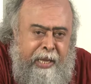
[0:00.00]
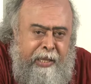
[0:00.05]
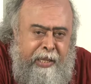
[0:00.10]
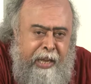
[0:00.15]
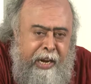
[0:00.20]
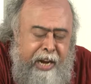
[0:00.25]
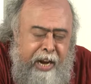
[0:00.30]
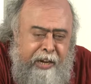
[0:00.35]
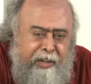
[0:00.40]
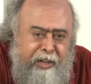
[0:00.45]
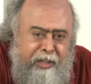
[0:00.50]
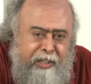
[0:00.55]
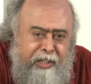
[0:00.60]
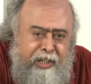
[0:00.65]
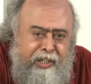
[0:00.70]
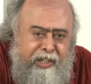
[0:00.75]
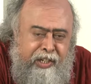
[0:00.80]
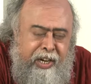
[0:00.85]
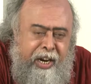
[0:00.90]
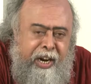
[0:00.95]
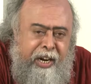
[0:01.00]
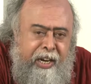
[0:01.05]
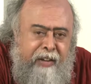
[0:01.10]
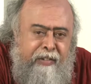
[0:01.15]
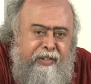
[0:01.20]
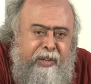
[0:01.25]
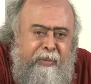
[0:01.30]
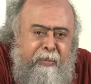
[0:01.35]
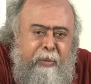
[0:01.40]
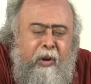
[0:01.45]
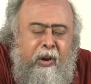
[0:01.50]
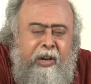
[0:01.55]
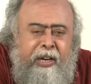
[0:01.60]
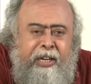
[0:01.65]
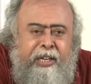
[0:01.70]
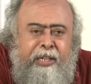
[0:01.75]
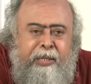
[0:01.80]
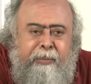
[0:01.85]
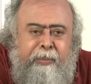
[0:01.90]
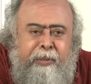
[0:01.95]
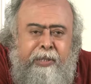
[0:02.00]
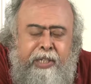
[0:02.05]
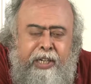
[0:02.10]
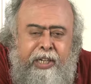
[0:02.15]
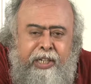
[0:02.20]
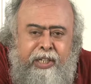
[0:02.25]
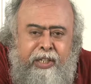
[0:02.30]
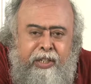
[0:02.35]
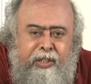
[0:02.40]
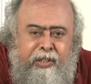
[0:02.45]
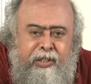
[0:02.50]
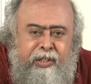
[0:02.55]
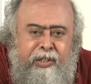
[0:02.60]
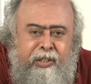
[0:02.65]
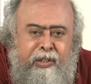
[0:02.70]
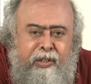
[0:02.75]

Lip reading: Then yet others try and give symbolic interpretations